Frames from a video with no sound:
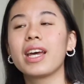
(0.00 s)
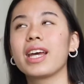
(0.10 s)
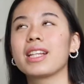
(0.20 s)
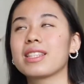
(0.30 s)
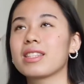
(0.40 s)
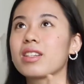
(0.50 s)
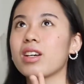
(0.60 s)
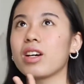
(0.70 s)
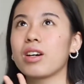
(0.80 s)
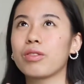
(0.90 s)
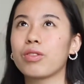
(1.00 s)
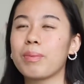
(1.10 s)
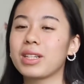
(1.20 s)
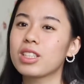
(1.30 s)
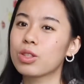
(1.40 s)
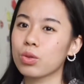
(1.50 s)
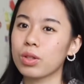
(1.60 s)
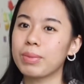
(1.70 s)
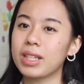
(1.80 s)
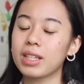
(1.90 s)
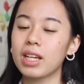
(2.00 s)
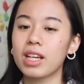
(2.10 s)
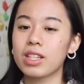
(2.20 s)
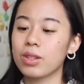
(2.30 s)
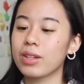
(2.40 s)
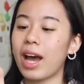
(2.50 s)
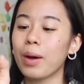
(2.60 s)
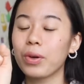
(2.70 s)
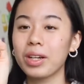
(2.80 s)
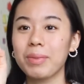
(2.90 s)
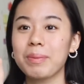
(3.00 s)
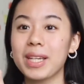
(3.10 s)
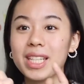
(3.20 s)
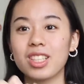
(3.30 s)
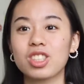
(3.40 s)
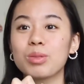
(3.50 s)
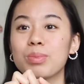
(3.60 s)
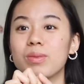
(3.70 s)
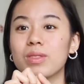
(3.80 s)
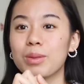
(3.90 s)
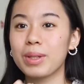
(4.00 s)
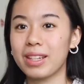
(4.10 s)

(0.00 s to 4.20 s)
It's a fermented soybean. So yeah, I wanted my main character to be